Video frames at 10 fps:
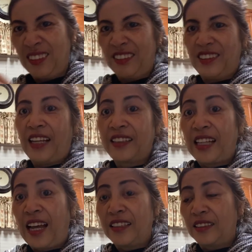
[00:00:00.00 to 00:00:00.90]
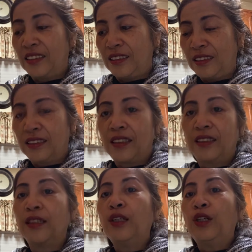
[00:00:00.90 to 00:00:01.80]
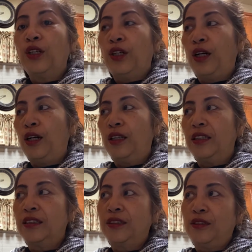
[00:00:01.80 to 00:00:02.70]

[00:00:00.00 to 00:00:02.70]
like that. It's gonna, it's